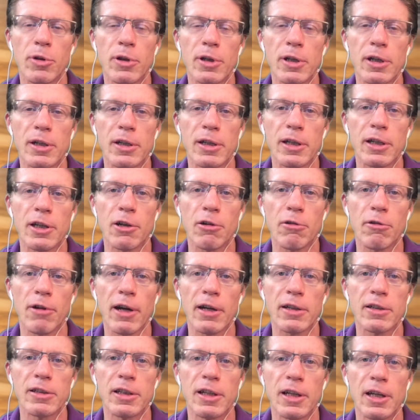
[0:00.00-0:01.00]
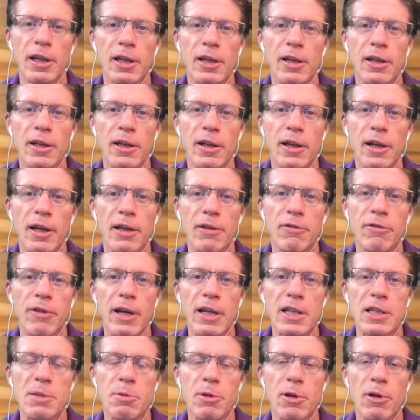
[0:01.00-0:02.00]
politically correct
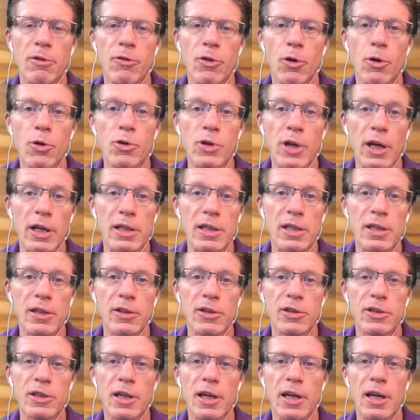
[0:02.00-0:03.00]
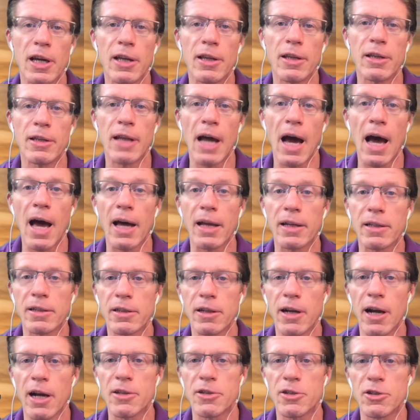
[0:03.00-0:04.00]
advancement of those ideals and not
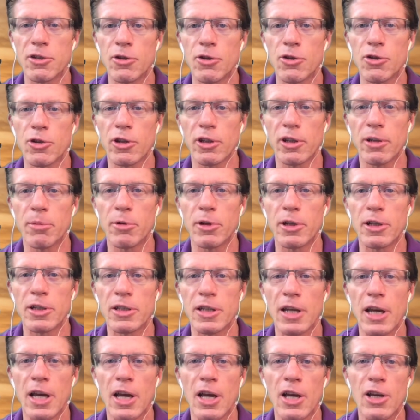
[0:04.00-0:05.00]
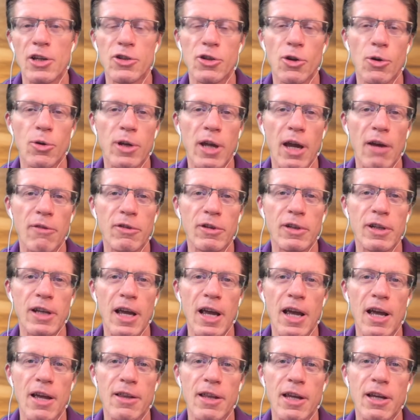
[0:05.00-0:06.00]
constitutional liberties. So, Kevin,
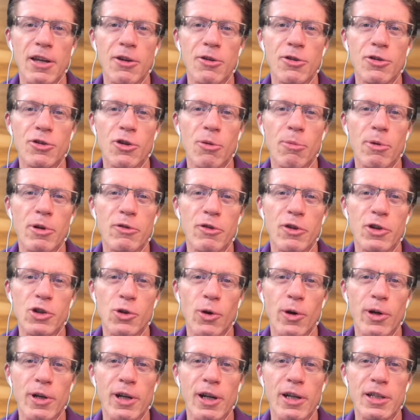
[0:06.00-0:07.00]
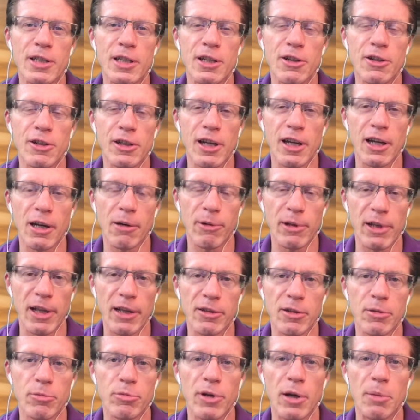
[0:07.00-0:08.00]
thank you so much for joining us here again on
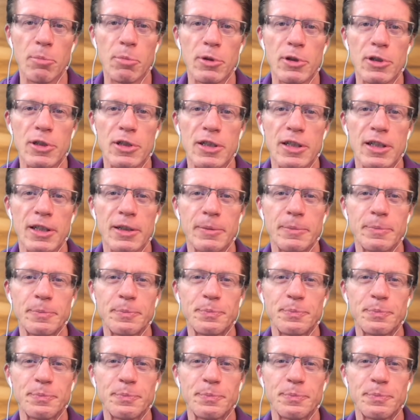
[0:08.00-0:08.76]
Reluctant Preppers.